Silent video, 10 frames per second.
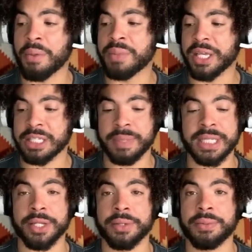
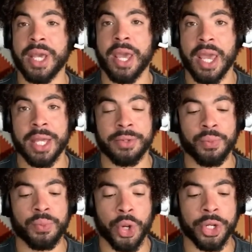explicit
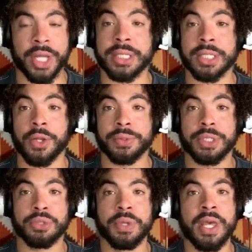N-word
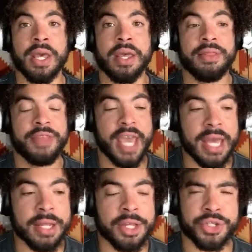insults.
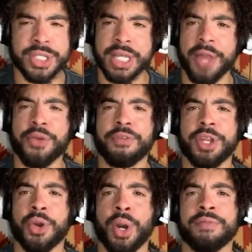Then there's this other
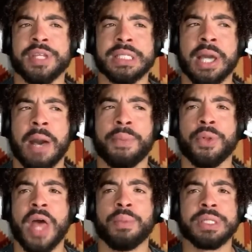video of this
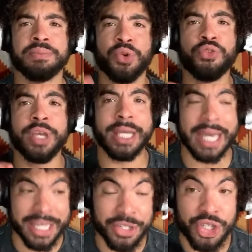couple that was moving
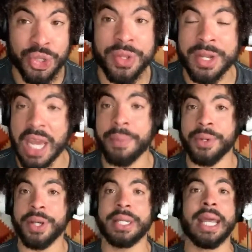into the neighborhood